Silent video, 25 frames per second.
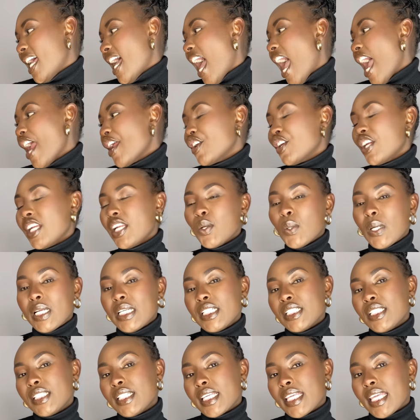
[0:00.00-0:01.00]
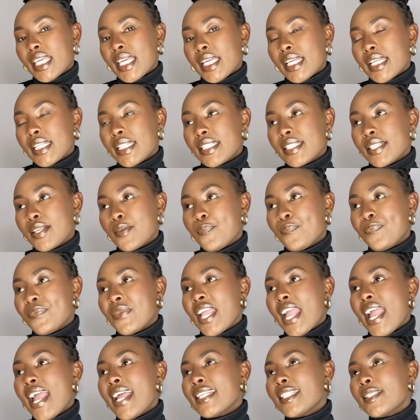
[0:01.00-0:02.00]
I really wanted to get,
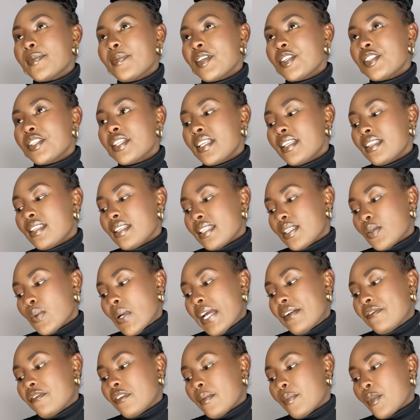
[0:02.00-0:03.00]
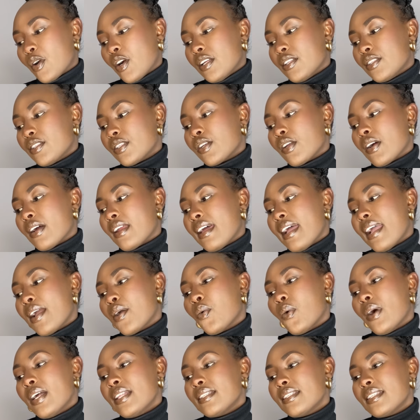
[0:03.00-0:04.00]
especially this one from Cotton On. I
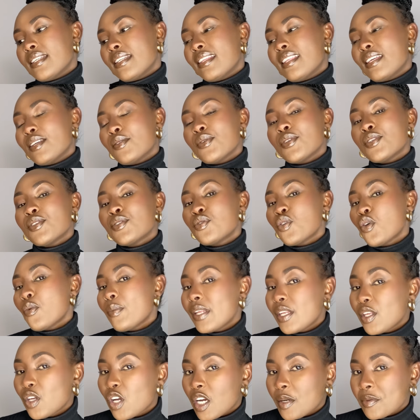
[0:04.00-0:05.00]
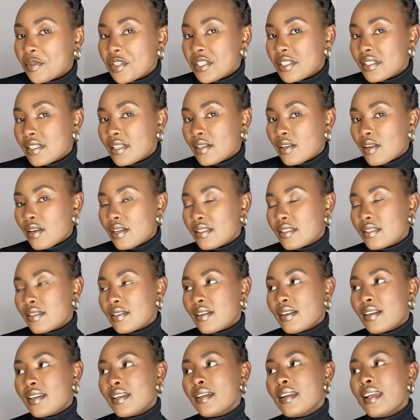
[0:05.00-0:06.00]
wanted, there was so many options at Cotton
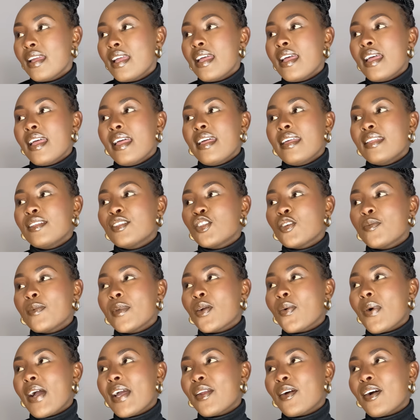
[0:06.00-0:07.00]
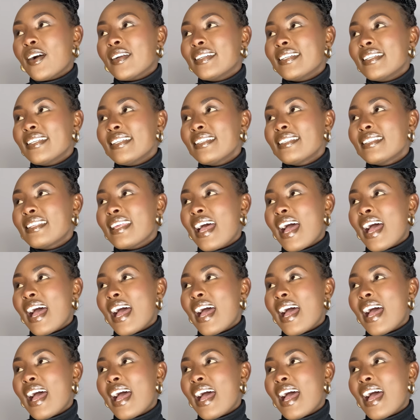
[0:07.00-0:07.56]
On, to be quite honest.